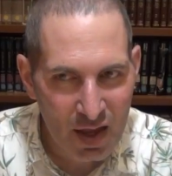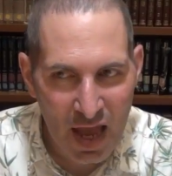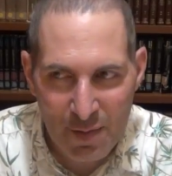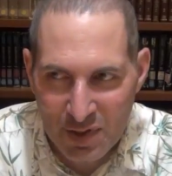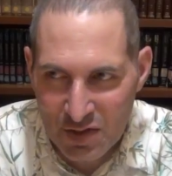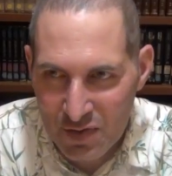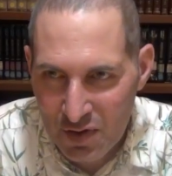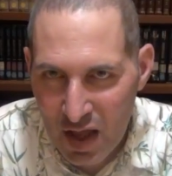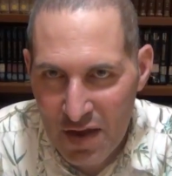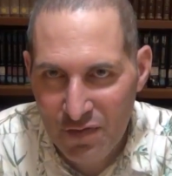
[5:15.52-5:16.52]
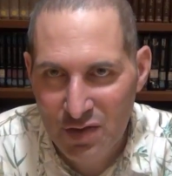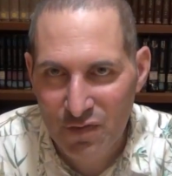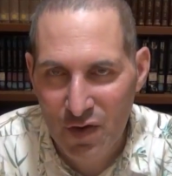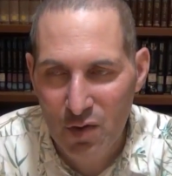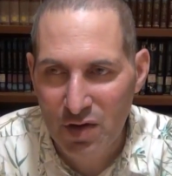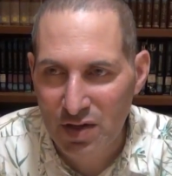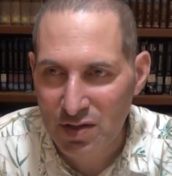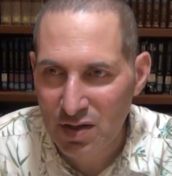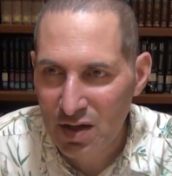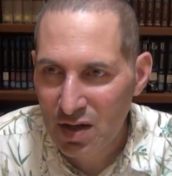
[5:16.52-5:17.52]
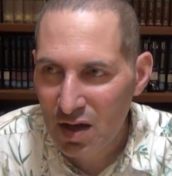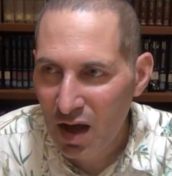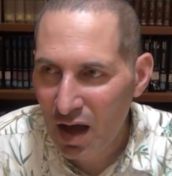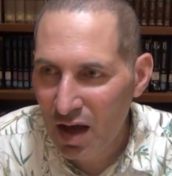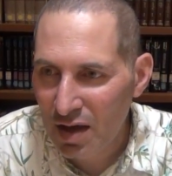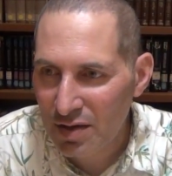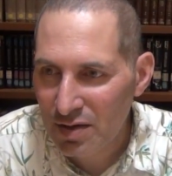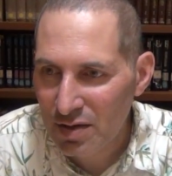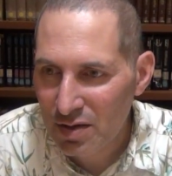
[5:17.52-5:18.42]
How much of your life is focused on,